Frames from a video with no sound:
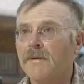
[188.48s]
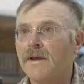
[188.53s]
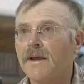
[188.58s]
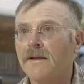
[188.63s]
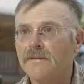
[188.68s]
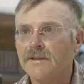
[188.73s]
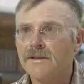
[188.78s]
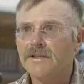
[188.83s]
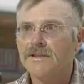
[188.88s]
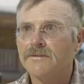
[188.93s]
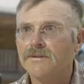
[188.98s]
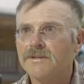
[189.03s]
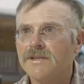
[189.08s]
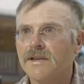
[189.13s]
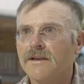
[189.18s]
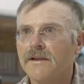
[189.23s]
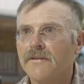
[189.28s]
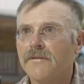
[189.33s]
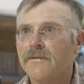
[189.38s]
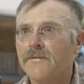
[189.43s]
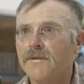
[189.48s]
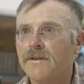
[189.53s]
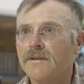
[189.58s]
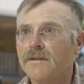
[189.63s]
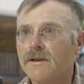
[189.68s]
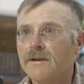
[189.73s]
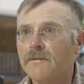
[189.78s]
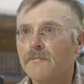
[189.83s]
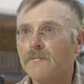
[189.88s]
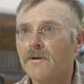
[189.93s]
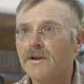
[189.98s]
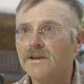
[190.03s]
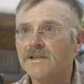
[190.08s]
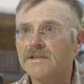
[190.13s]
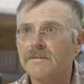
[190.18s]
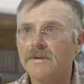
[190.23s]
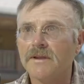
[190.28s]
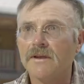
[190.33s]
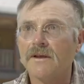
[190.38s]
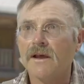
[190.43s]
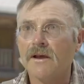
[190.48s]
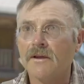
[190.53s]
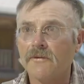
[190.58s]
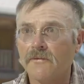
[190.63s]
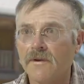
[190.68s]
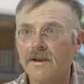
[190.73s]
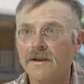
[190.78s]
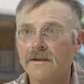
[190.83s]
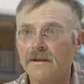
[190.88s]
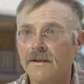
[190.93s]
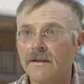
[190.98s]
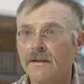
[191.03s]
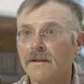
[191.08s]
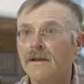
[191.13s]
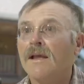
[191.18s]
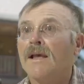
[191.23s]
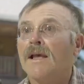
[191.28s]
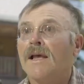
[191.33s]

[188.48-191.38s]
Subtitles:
back, this was another thing that impressed me a great deal.